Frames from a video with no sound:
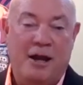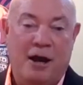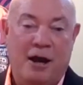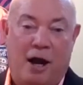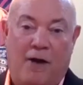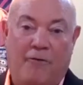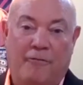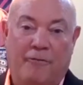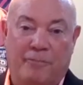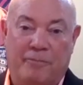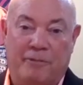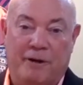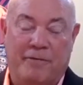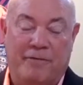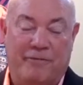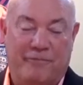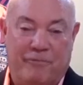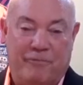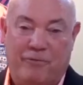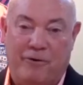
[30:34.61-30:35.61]
offered me
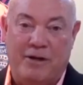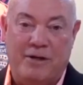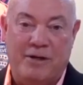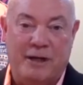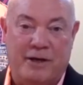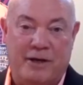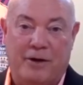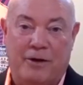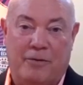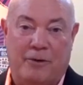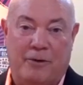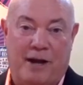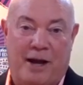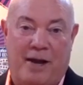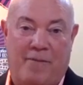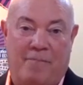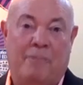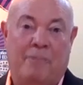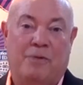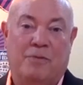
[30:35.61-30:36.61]
free dinner when
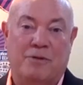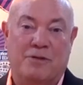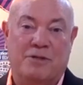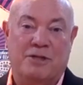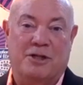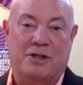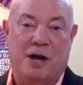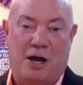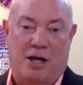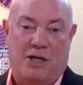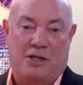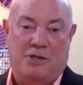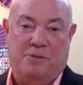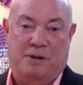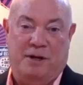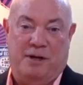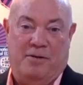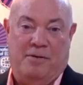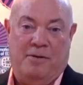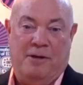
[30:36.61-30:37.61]
I was in the
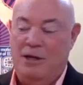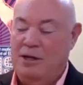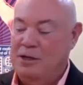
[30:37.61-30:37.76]
hospital.